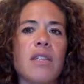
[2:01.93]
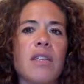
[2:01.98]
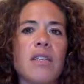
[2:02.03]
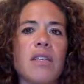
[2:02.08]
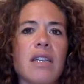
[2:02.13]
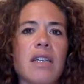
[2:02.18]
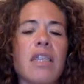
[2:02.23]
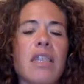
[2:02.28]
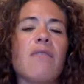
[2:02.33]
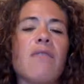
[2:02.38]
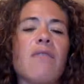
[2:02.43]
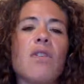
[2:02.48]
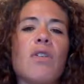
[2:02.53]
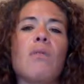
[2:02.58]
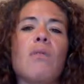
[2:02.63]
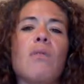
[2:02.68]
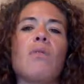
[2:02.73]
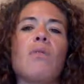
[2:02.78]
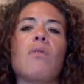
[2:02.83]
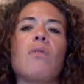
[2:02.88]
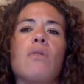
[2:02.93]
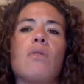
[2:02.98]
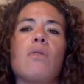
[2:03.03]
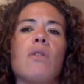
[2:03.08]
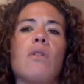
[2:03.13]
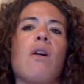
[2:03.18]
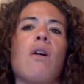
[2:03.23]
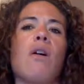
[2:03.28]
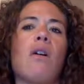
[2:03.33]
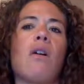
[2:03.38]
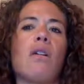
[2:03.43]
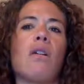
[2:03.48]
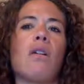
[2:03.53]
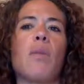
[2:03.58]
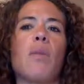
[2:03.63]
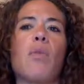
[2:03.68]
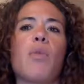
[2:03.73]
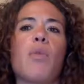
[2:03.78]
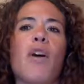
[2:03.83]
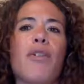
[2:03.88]
to give you all
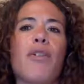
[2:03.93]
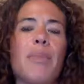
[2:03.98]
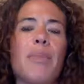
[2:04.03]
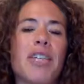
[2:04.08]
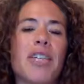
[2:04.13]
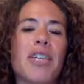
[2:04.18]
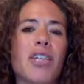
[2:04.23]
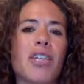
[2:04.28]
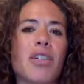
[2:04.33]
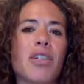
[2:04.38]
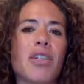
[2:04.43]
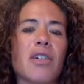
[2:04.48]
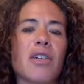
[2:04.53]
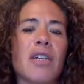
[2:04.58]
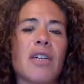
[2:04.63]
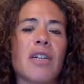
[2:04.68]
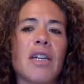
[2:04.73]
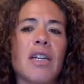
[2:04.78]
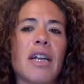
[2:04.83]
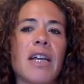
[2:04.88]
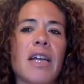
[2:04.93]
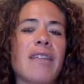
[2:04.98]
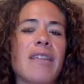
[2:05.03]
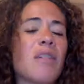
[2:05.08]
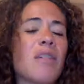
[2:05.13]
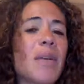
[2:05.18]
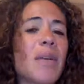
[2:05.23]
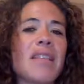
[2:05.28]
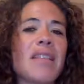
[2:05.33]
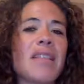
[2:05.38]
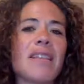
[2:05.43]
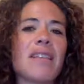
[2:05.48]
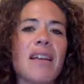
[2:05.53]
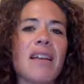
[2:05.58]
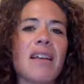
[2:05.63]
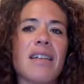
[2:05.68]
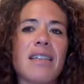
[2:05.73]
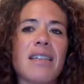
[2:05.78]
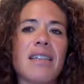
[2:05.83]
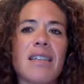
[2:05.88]
a broader picture and some
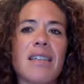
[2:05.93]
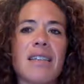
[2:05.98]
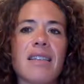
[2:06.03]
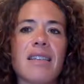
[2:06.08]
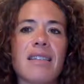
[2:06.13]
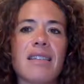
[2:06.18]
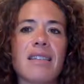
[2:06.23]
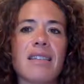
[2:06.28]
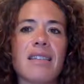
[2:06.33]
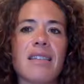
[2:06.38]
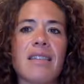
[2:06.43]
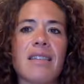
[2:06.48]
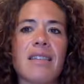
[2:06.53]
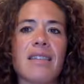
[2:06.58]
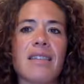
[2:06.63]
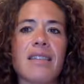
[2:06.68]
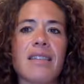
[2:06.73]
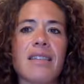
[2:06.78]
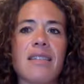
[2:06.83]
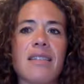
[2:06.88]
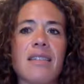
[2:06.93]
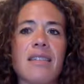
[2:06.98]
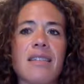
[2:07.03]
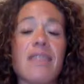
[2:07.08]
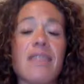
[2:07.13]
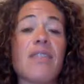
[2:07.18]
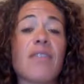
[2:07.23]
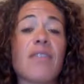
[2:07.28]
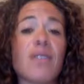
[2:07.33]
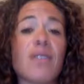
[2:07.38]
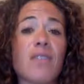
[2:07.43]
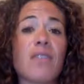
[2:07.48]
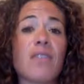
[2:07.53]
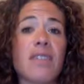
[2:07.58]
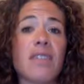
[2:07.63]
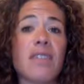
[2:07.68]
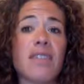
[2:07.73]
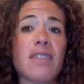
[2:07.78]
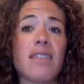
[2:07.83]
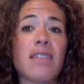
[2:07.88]
insight into this
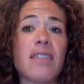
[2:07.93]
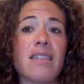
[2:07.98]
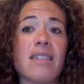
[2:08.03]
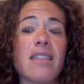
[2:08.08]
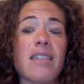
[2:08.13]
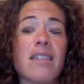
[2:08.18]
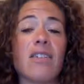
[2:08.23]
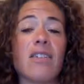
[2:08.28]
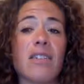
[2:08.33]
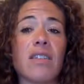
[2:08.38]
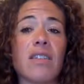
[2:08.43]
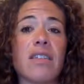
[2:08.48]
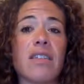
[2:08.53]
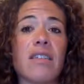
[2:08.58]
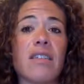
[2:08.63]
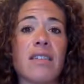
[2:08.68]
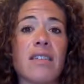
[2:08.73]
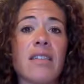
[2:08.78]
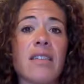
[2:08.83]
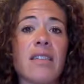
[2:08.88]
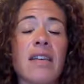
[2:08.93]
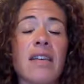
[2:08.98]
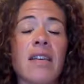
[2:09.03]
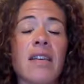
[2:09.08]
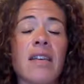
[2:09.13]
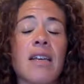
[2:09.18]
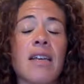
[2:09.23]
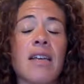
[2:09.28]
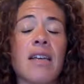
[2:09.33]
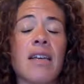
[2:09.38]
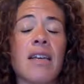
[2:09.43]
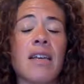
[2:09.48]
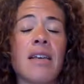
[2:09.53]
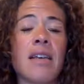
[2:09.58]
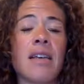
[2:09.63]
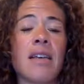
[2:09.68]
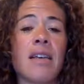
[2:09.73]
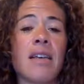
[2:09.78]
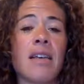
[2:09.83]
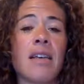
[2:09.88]
difficult disease and illness.
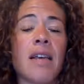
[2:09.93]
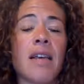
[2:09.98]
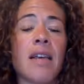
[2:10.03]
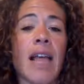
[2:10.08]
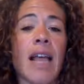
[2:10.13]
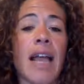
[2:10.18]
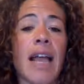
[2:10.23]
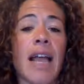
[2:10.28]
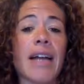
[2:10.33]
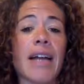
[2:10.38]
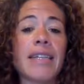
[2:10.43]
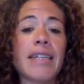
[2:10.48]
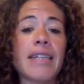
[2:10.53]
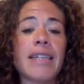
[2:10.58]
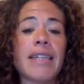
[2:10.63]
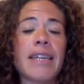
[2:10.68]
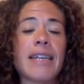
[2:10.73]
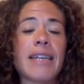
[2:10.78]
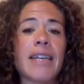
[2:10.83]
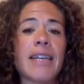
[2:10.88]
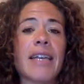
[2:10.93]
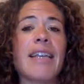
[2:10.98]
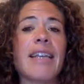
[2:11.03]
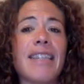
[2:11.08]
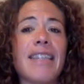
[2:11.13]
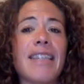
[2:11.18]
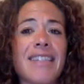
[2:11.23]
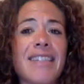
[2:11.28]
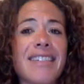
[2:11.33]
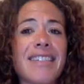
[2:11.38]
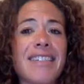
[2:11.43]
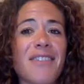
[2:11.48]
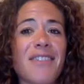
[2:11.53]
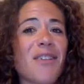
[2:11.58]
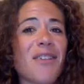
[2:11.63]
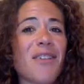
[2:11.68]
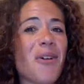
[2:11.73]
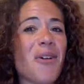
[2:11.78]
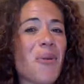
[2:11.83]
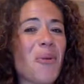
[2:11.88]
And it is a
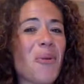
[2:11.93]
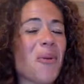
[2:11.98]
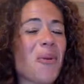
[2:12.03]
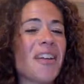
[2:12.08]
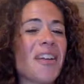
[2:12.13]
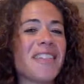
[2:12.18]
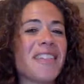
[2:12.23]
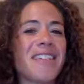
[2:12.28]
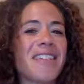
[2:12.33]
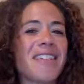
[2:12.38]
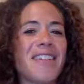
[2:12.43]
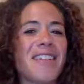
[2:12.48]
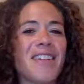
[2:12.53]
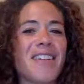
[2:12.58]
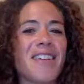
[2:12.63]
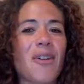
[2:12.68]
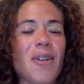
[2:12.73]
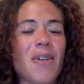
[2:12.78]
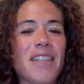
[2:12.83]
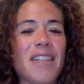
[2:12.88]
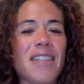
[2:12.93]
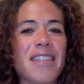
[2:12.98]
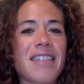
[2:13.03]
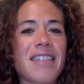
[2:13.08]
difficult one. You know, 20